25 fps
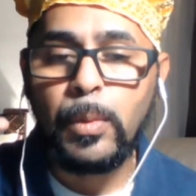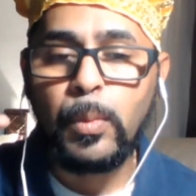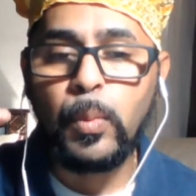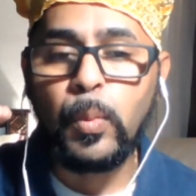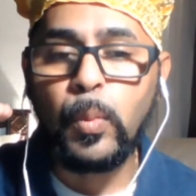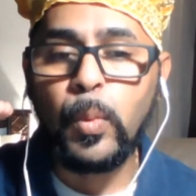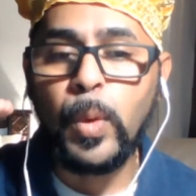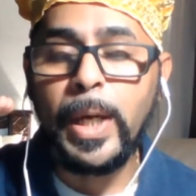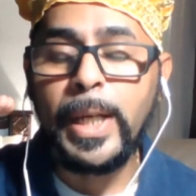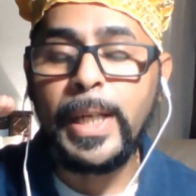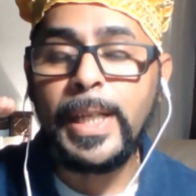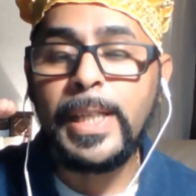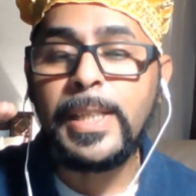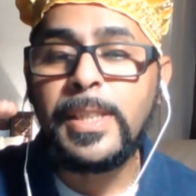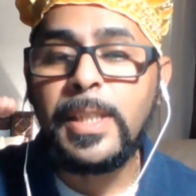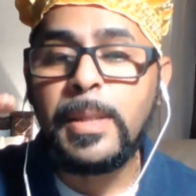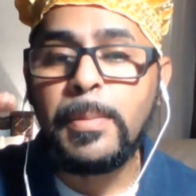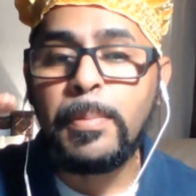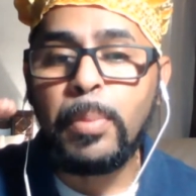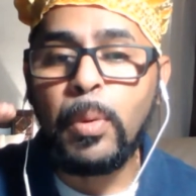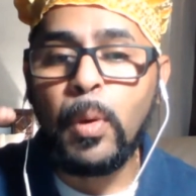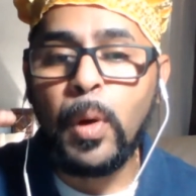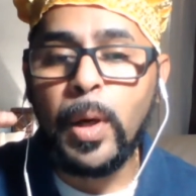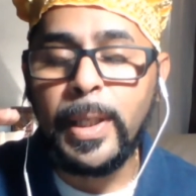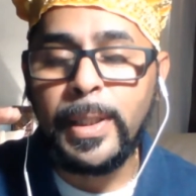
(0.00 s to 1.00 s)
what is
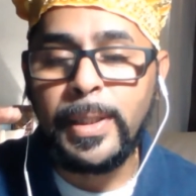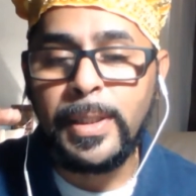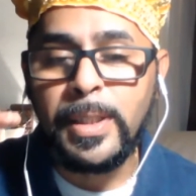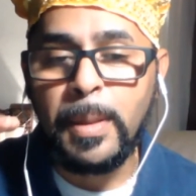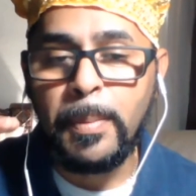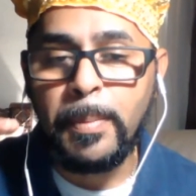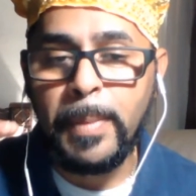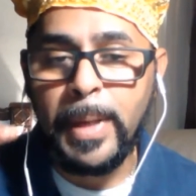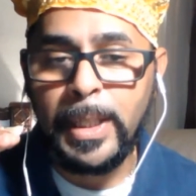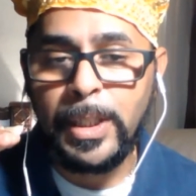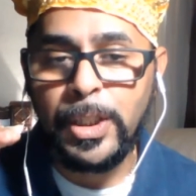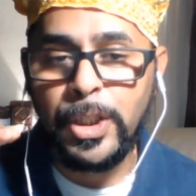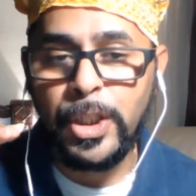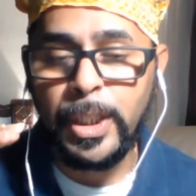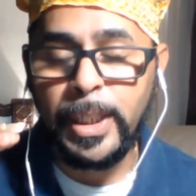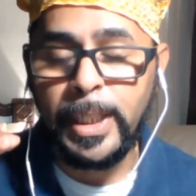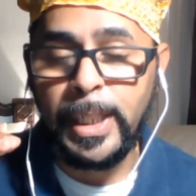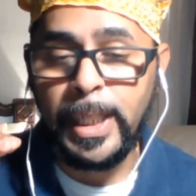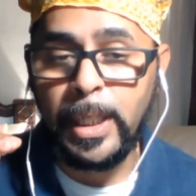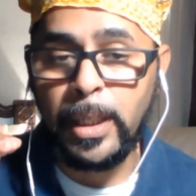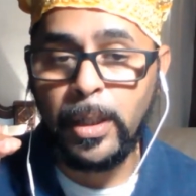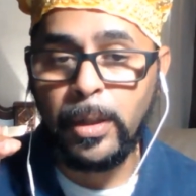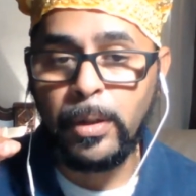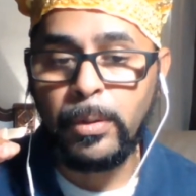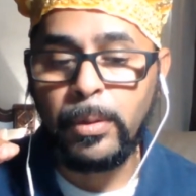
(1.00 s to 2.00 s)
important to mention
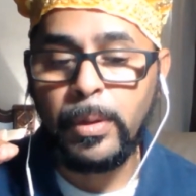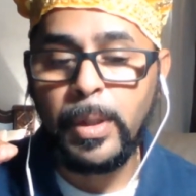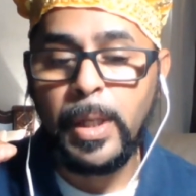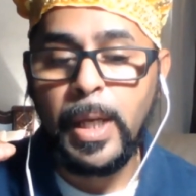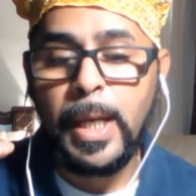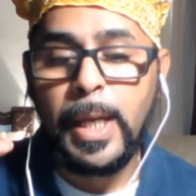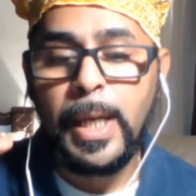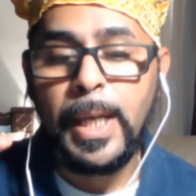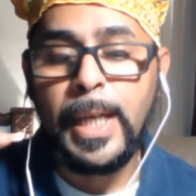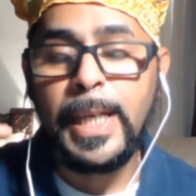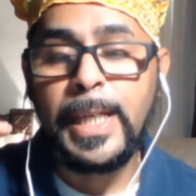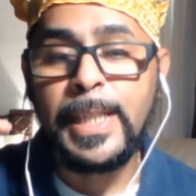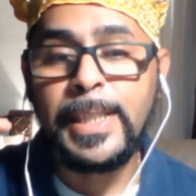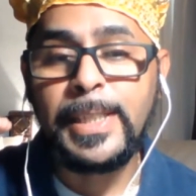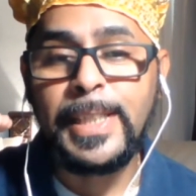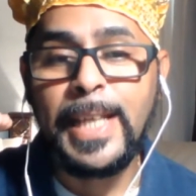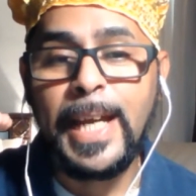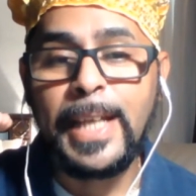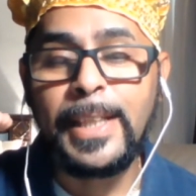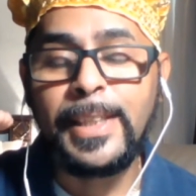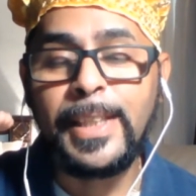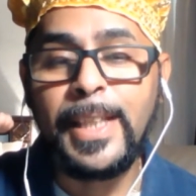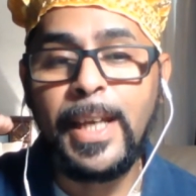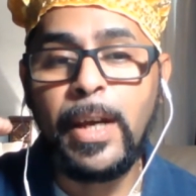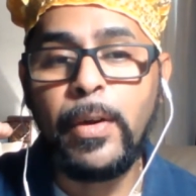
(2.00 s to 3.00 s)
here is
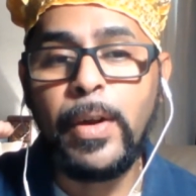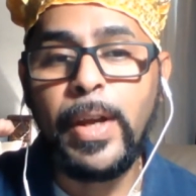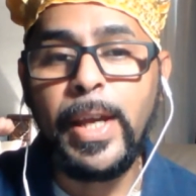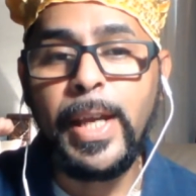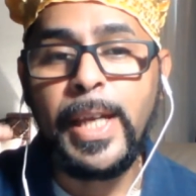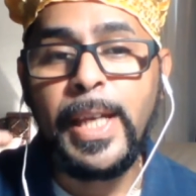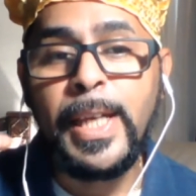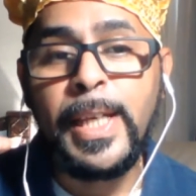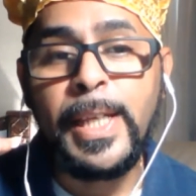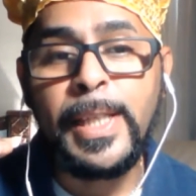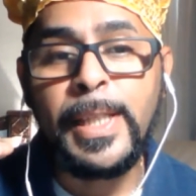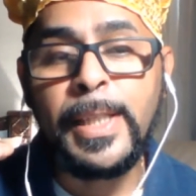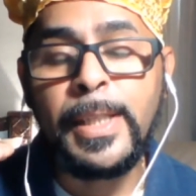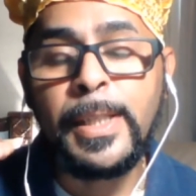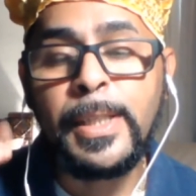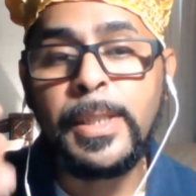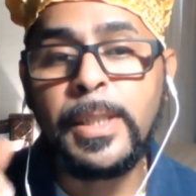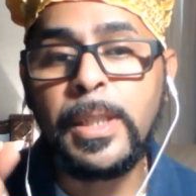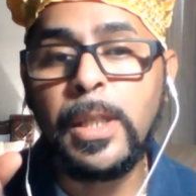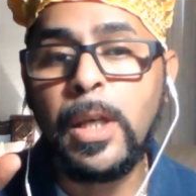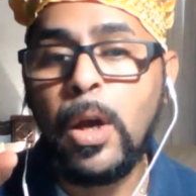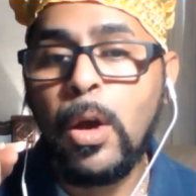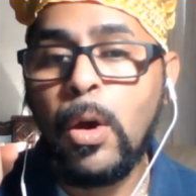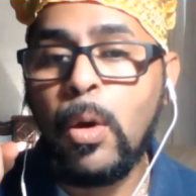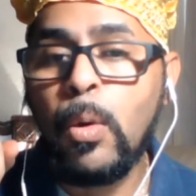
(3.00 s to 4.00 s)
that there
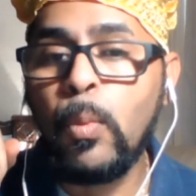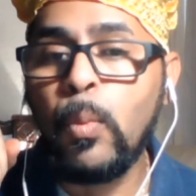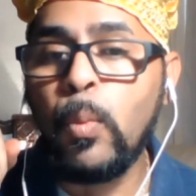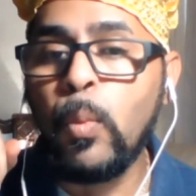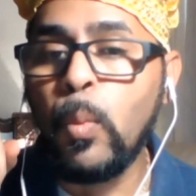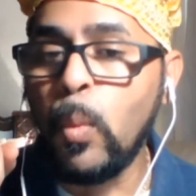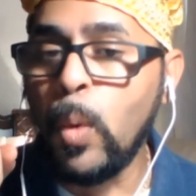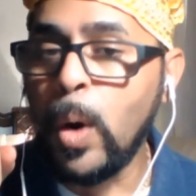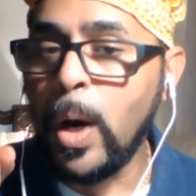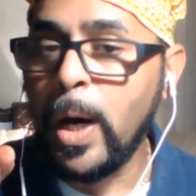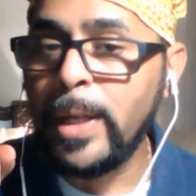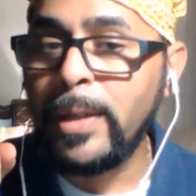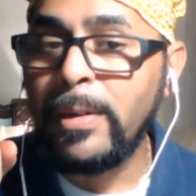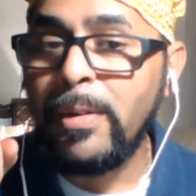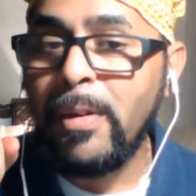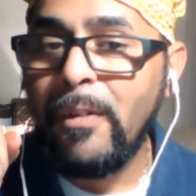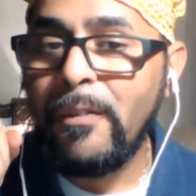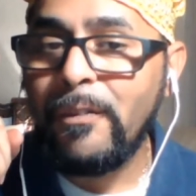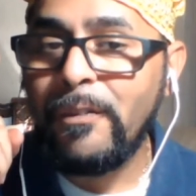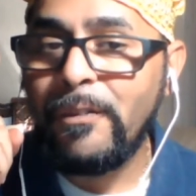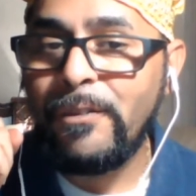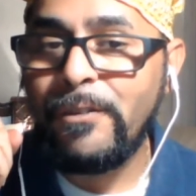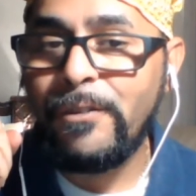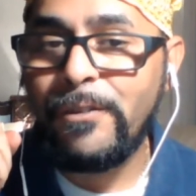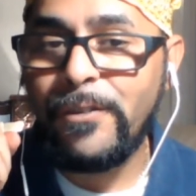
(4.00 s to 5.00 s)
is one
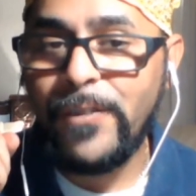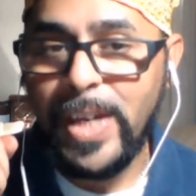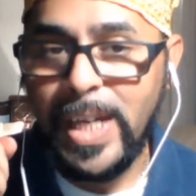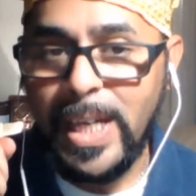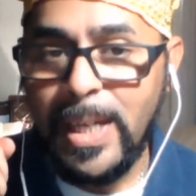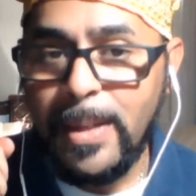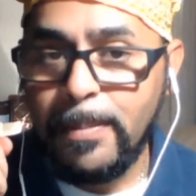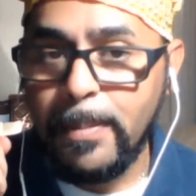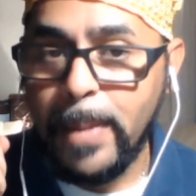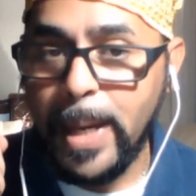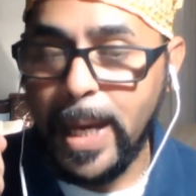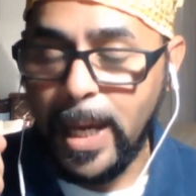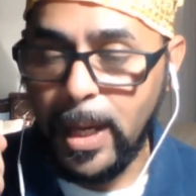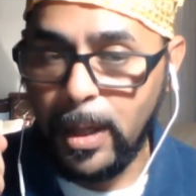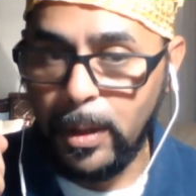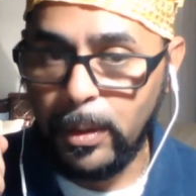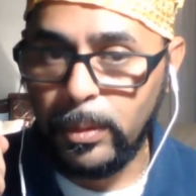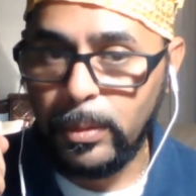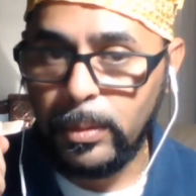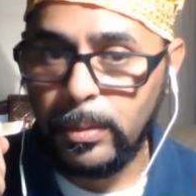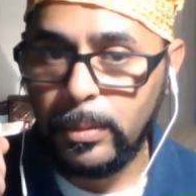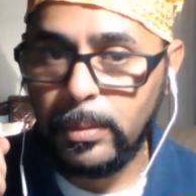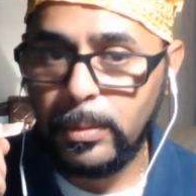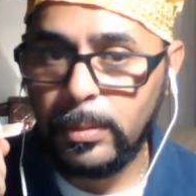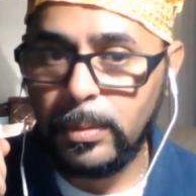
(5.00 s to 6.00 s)

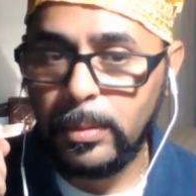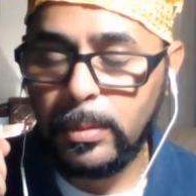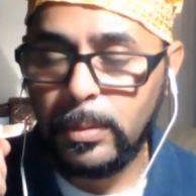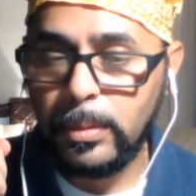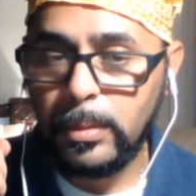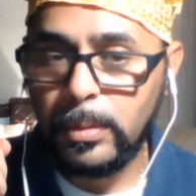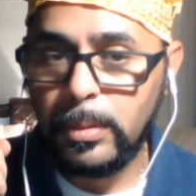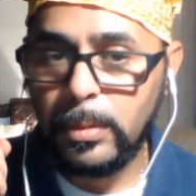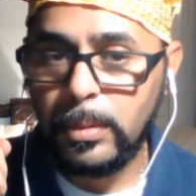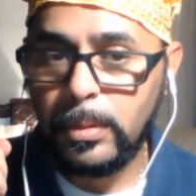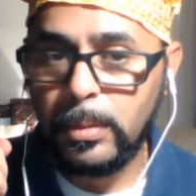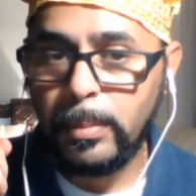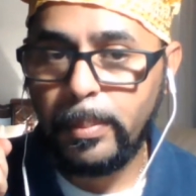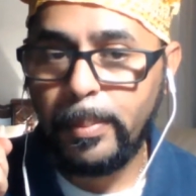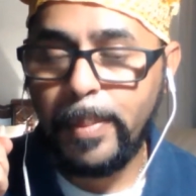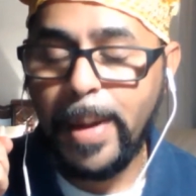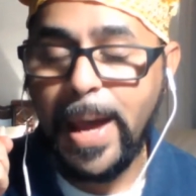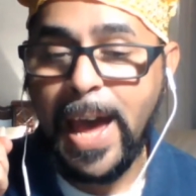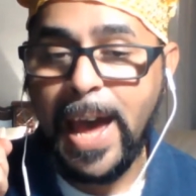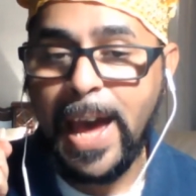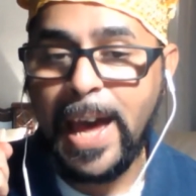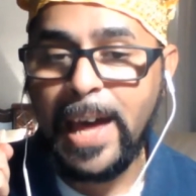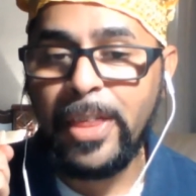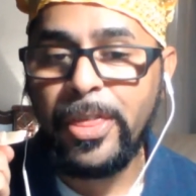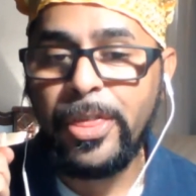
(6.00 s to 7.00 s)
female
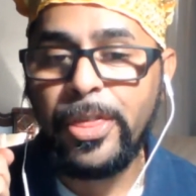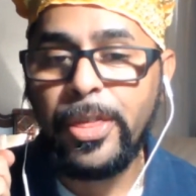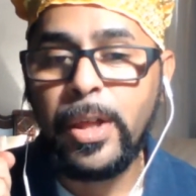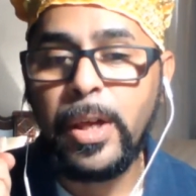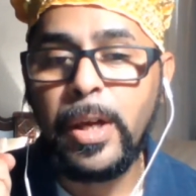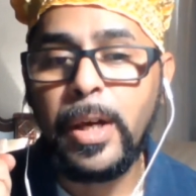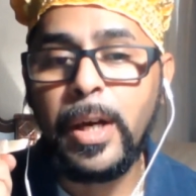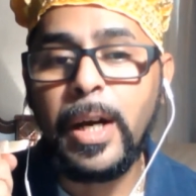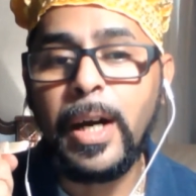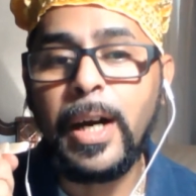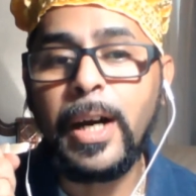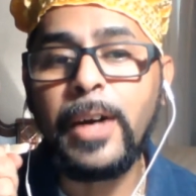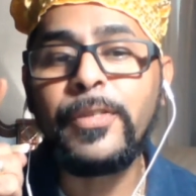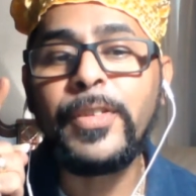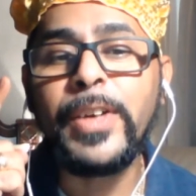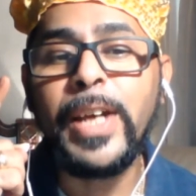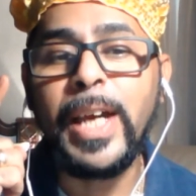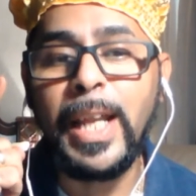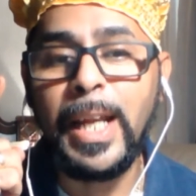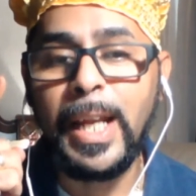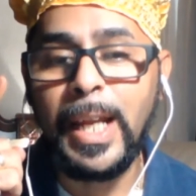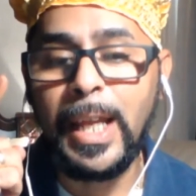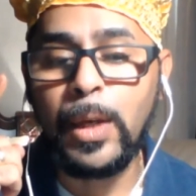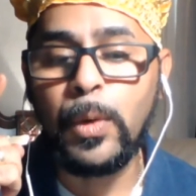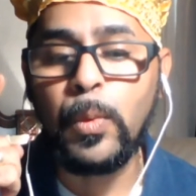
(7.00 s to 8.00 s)
path of
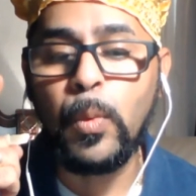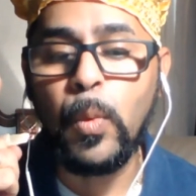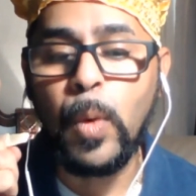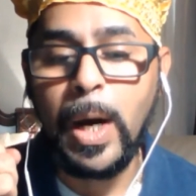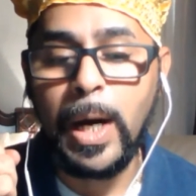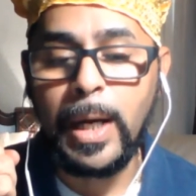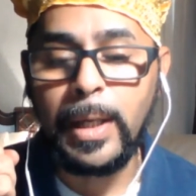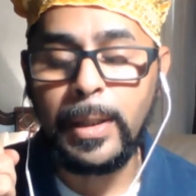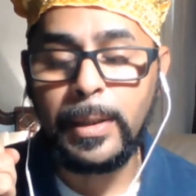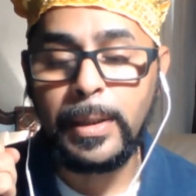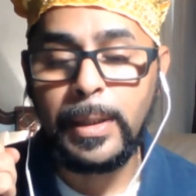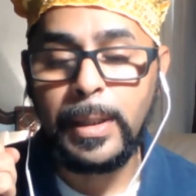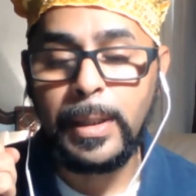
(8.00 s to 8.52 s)
Elegua.